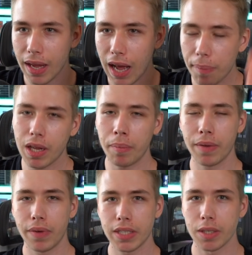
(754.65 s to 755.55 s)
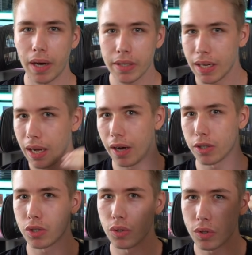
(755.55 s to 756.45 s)
Upcoming videos about how
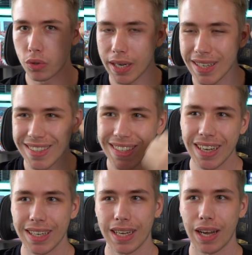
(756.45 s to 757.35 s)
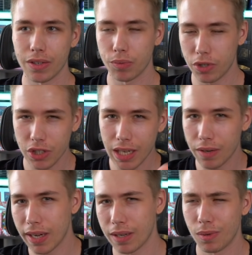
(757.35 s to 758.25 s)
to create a second account, which is kind
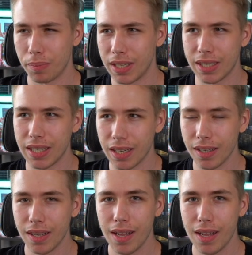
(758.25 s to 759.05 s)
of like what we did here,